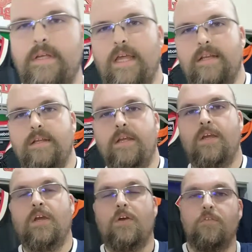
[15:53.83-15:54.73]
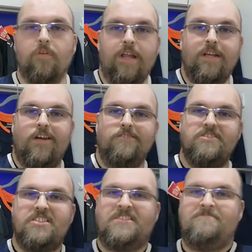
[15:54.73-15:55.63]
And
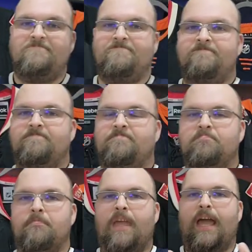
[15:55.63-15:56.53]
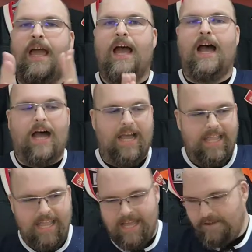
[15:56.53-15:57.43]
friendos, I
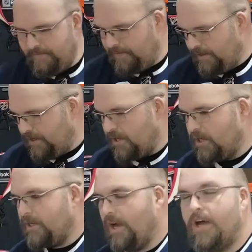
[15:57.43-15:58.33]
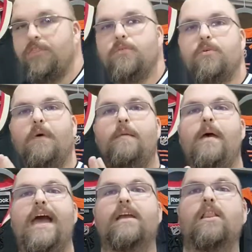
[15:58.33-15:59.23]
have gone through my
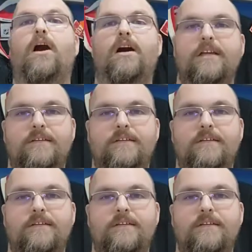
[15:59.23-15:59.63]
backlog.